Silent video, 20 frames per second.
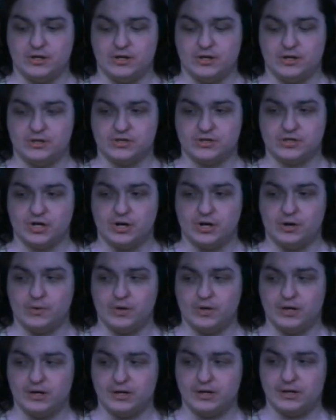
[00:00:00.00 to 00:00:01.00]
So,
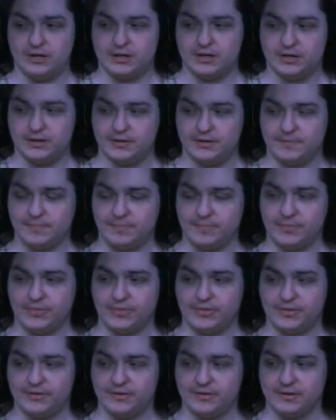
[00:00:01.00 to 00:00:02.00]

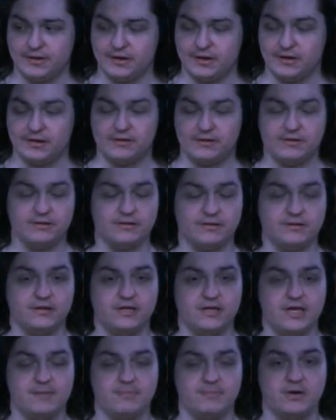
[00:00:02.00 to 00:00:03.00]
in
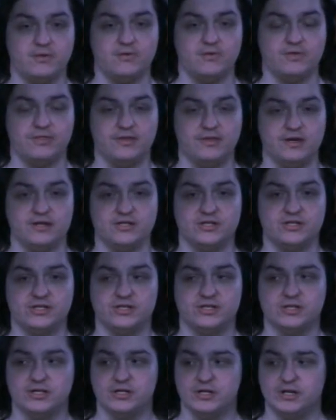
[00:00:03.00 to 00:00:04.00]
keeping with
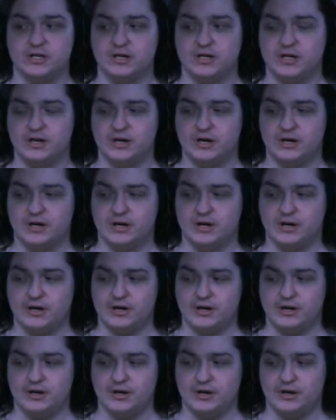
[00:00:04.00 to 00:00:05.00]
this,
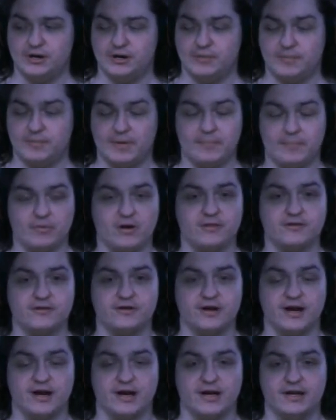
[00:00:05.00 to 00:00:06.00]
my brother
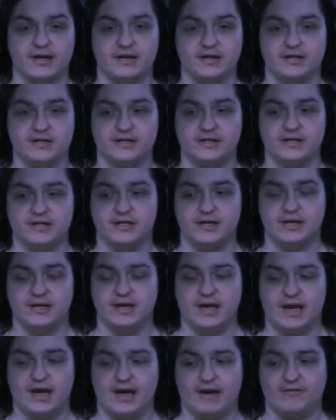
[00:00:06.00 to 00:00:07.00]
and I
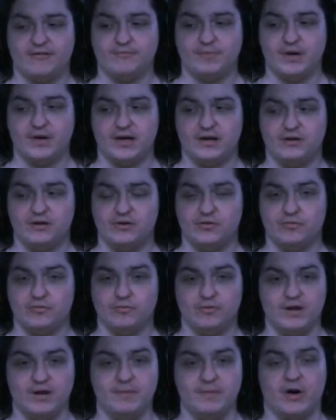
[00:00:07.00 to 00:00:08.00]
have been
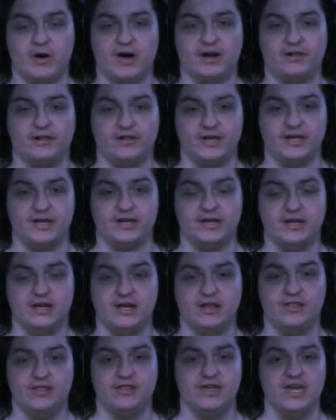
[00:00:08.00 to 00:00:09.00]
remodeling
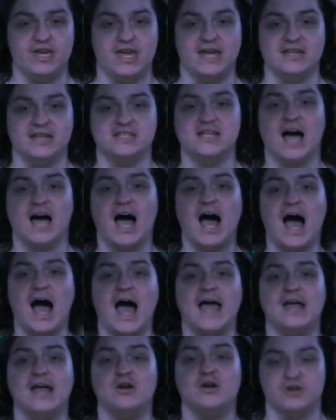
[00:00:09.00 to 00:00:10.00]
the
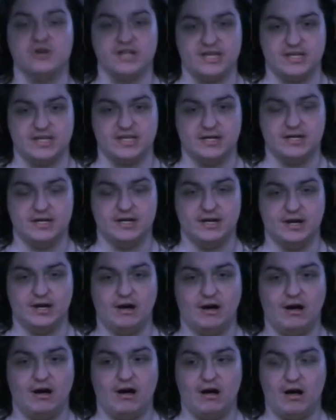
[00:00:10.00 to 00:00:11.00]
entirety
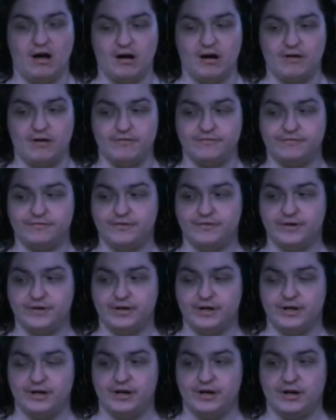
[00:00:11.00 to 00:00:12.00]
of
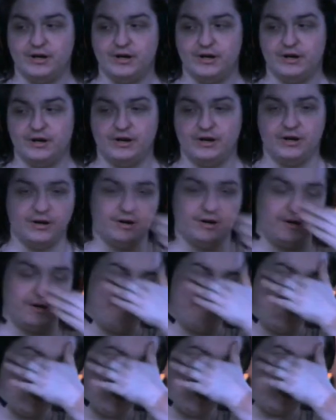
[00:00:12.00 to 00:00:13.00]

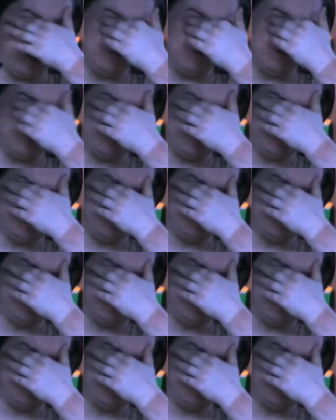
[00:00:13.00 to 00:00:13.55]
the house.